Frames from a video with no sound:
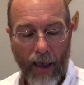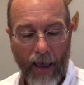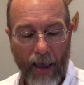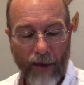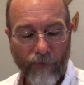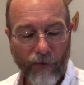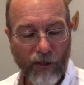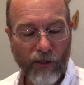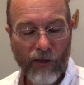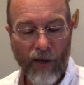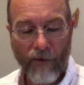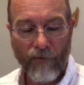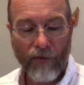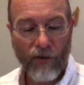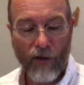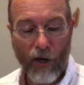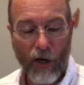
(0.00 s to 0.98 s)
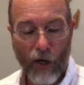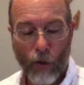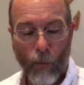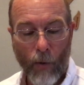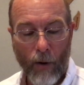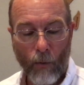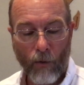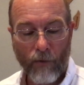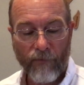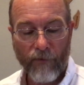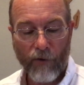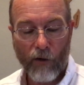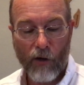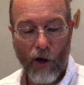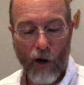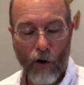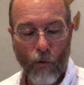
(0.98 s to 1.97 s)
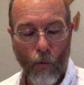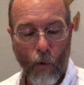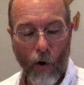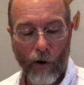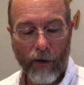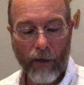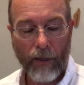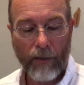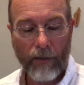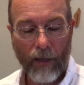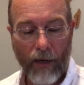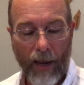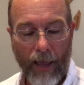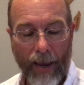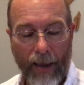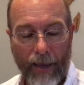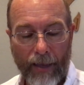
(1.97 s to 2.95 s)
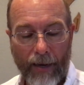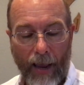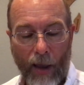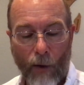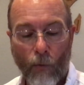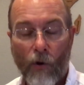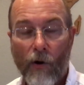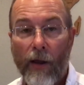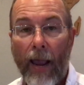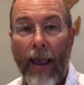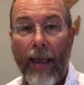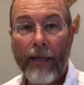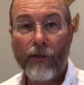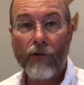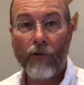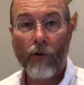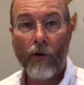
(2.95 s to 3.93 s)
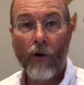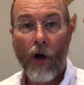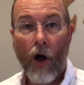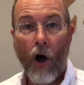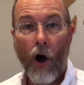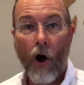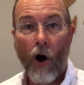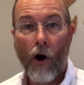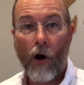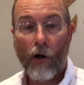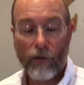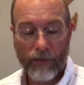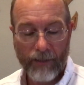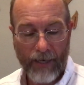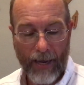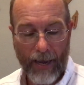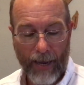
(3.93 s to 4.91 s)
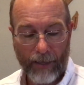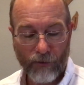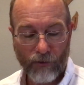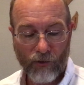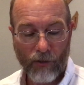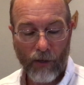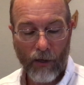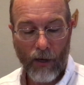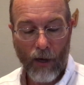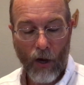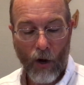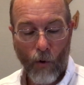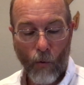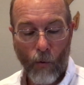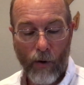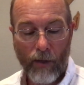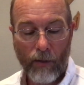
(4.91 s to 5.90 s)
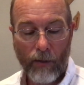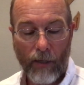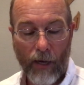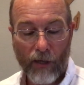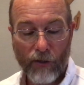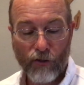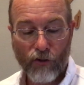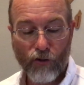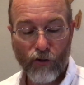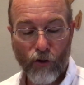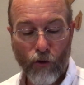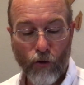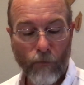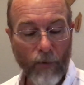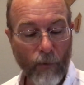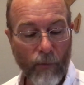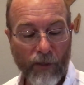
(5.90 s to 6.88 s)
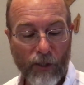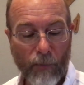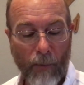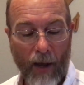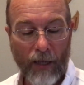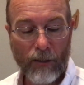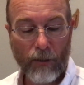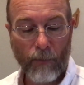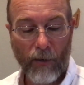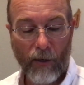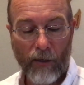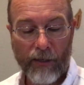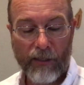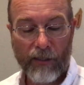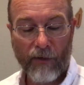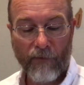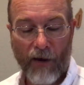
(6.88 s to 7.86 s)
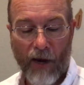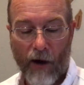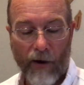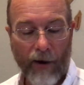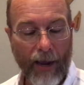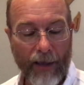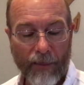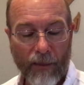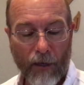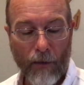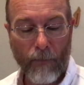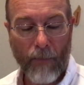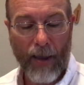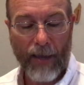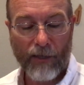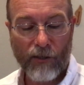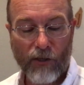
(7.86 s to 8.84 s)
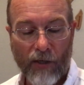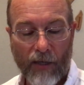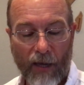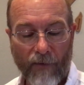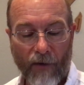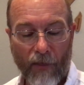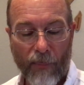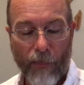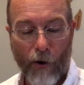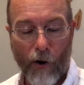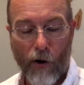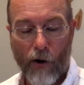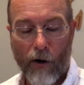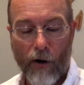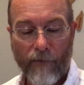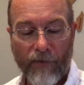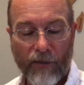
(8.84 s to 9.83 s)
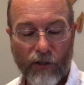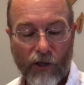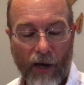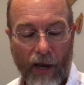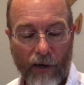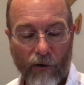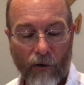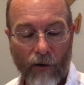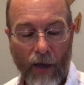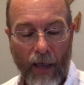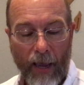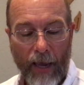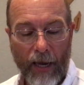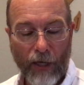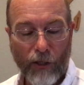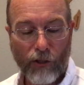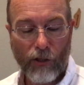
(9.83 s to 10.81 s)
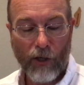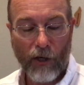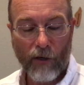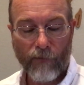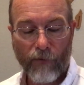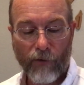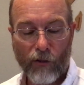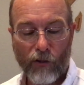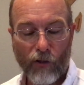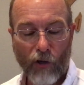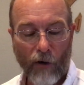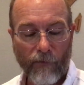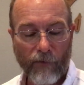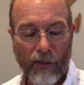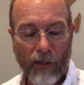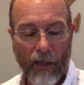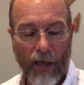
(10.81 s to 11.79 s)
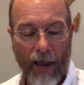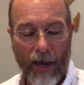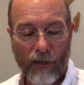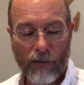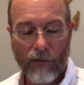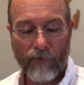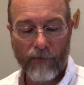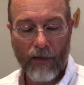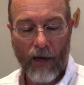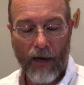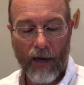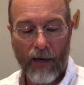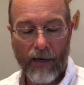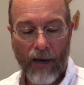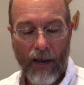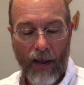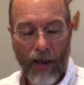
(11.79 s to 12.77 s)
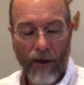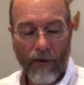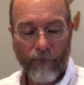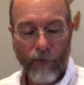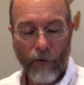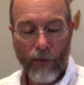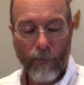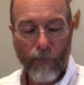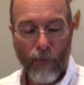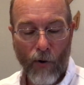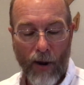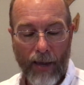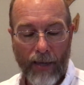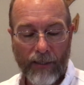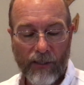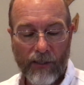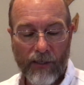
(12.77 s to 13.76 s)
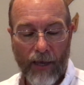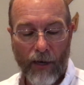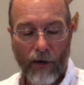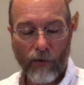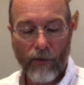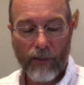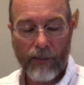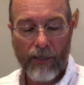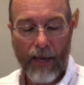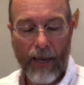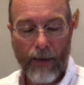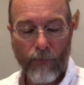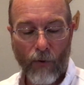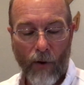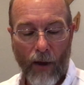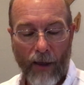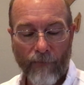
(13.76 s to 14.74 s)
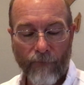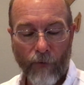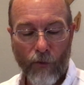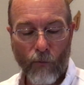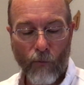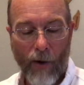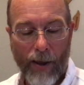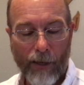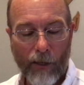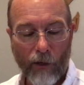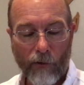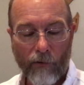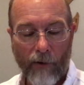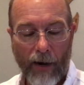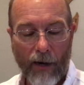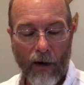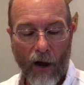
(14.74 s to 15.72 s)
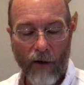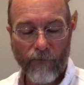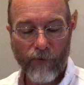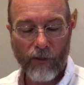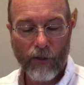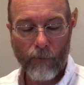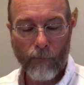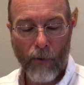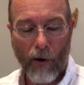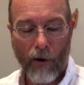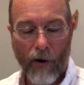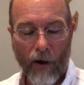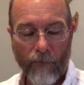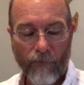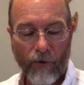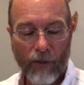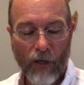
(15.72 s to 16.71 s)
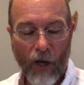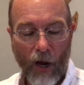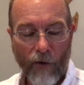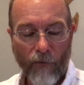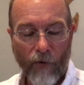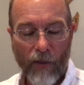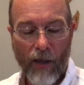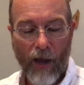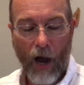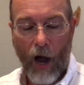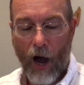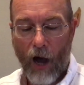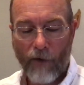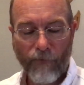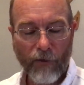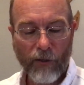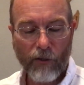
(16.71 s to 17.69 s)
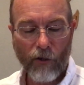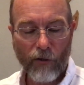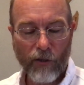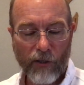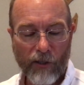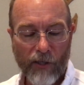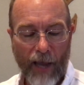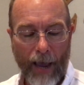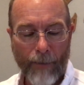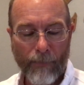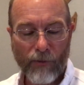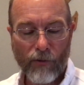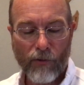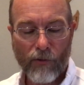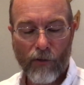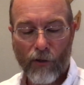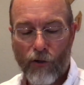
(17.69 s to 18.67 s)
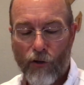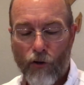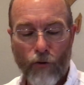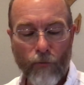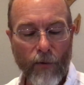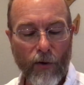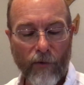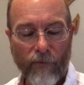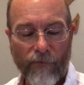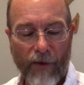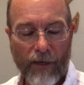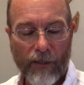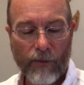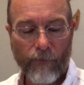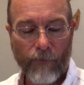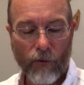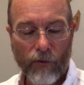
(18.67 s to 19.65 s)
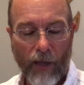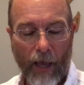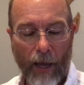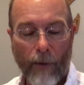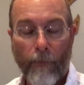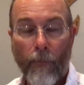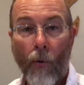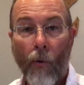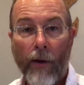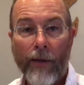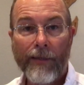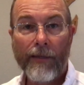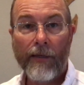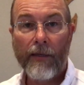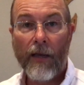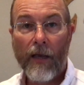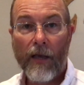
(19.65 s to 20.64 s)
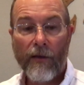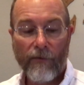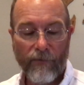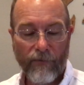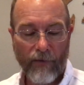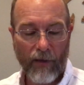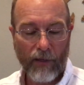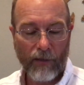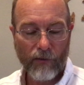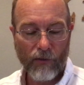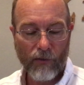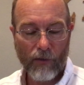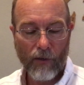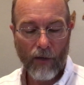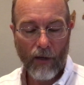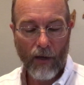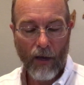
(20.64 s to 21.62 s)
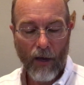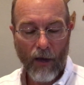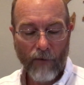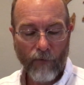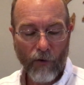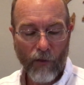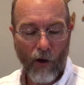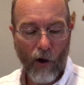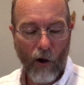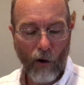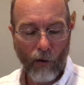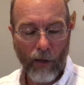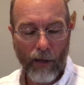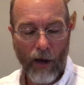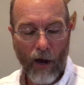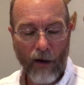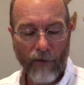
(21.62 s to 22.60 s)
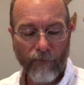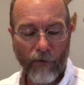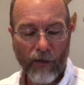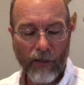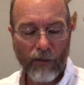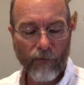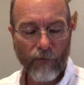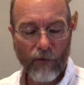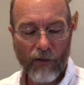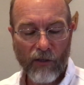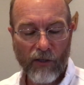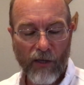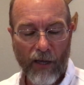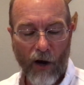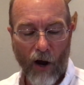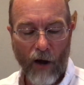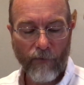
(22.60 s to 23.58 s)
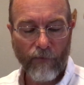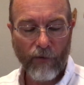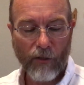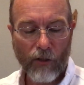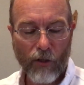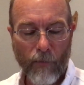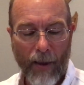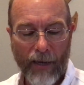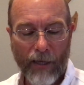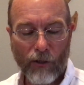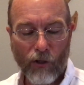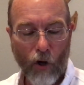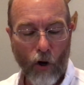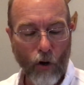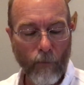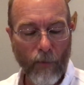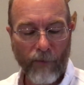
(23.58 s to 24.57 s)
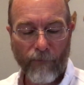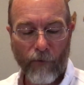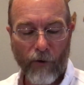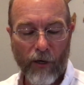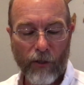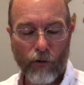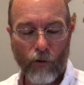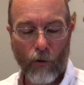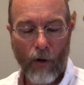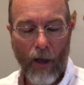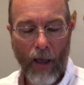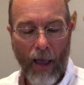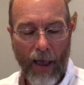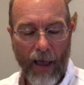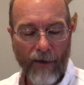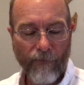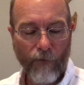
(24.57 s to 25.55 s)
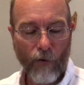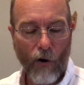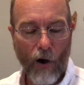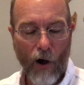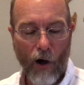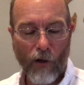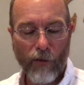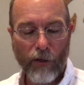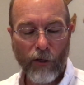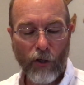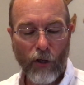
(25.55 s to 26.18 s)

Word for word: Every seventh year, we will forego working the land and will cancel all debts. We assume the responsibilities of carrying out the commands to give a third of a shekel each year for the service of the house of God, for the bread set on the table, and for the regular grain offerings and burnt offerings, for the offerings on the Sabbaths, the new moon festivals, and appointed feasts for the holy offerings, for the sin offerings, to make atonement for Israel, and for all the